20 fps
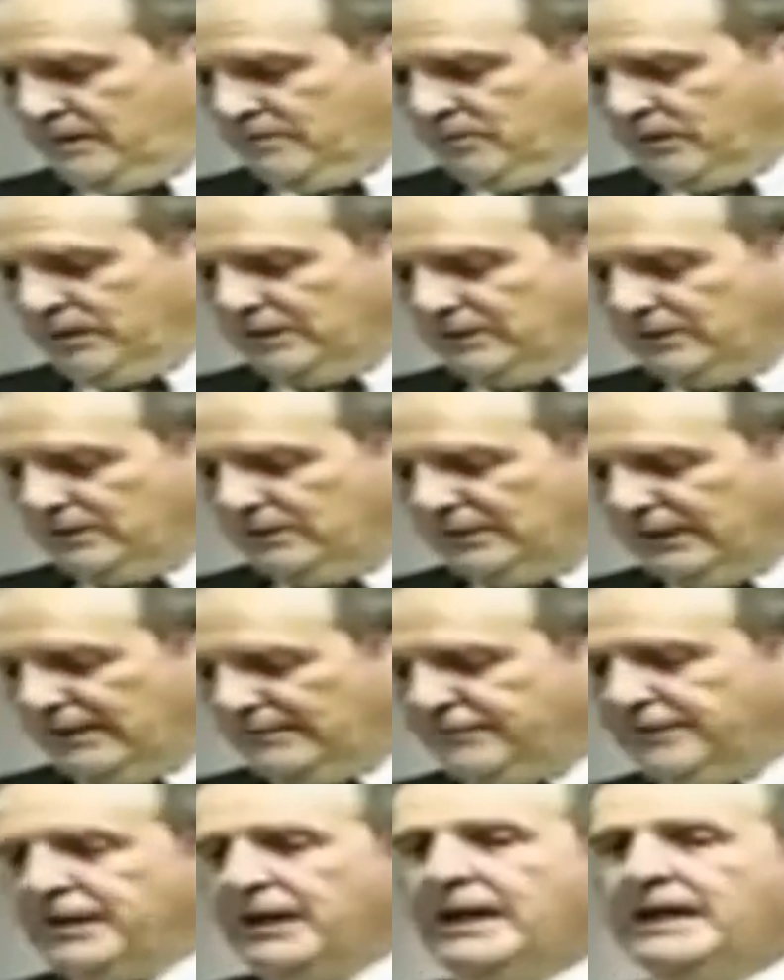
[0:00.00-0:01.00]
And when
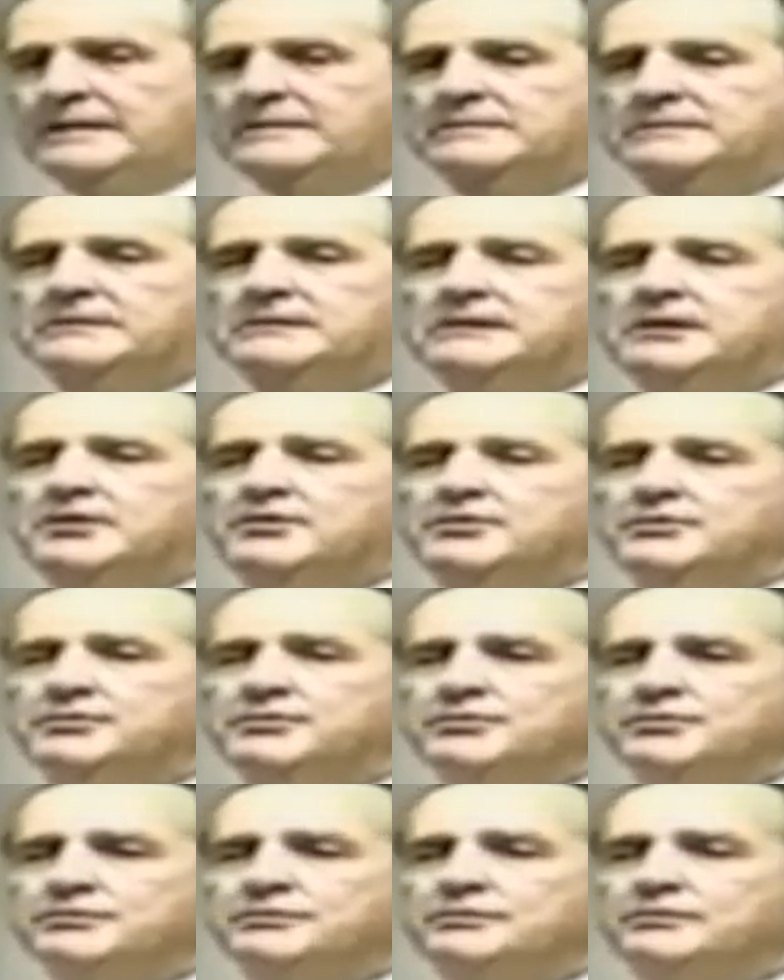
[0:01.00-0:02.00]
Lafayette,
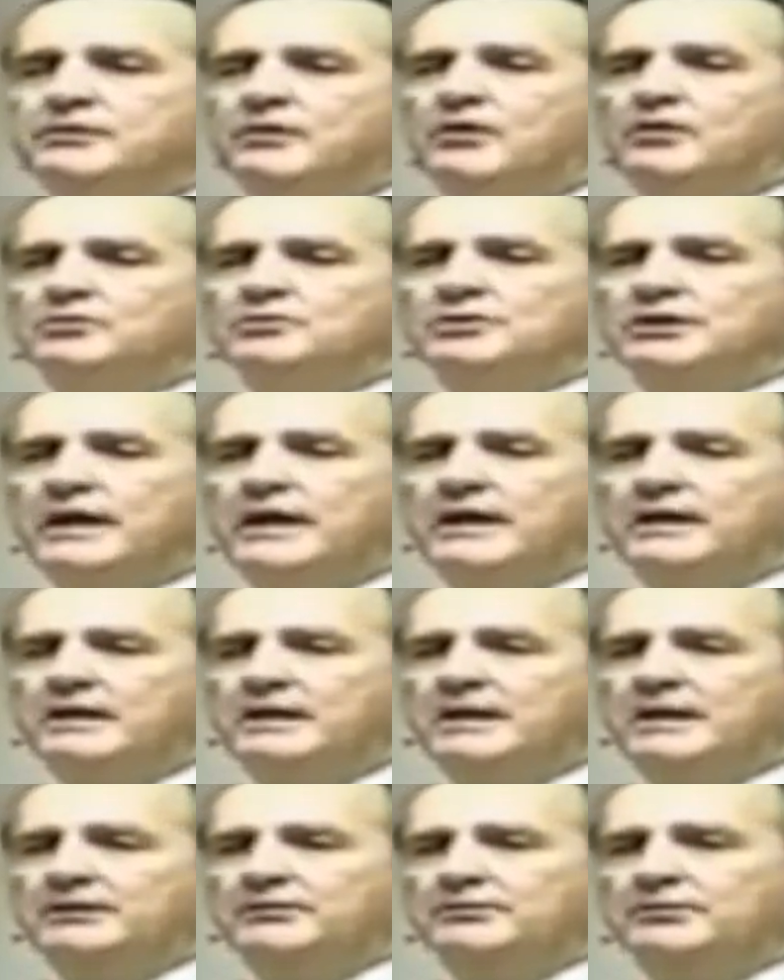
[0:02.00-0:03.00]
his close
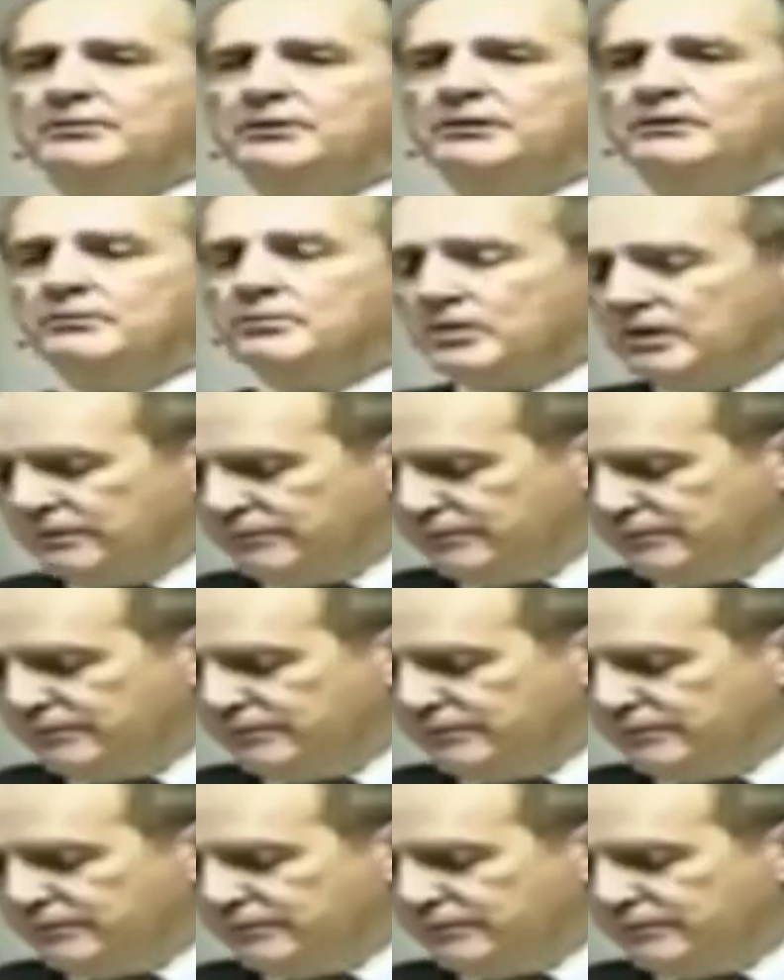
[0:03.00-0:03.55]
ally during the